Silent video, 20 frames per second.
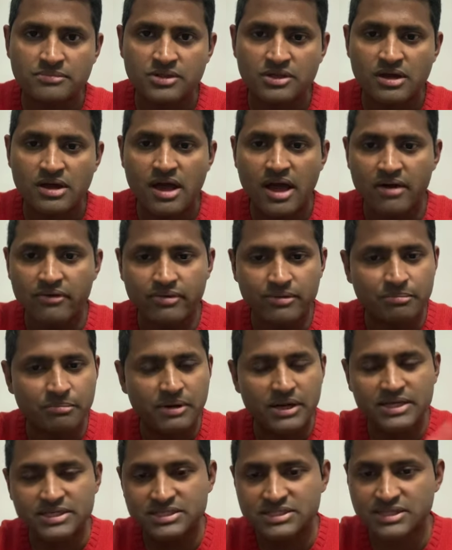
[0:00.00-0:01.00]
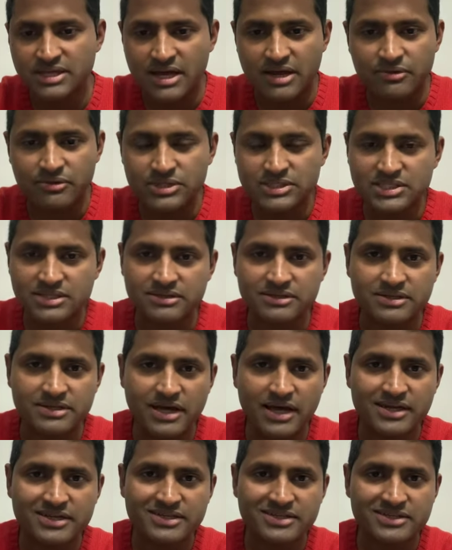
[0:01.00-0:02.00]
Have a blessed rest of the
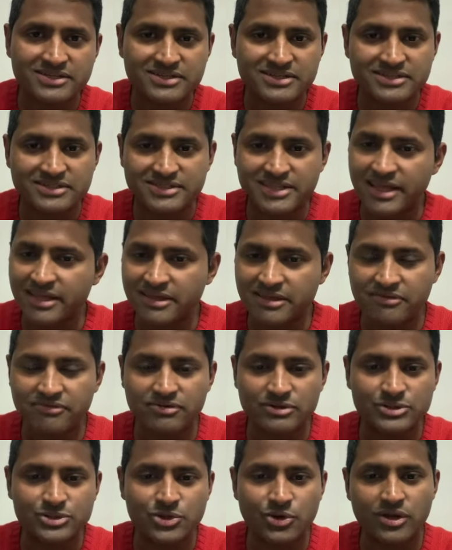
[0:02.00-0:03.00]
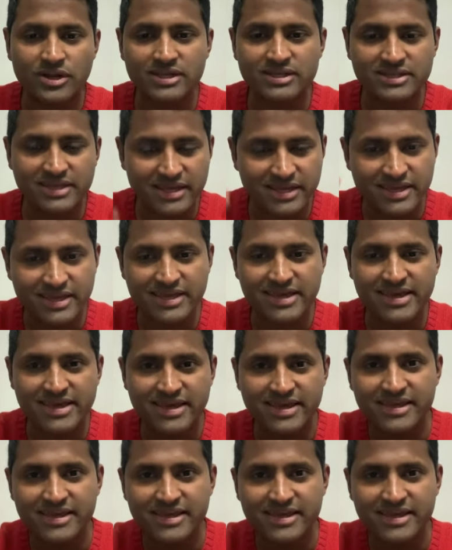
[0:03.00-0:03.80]
night. Thank you for joining. Take care.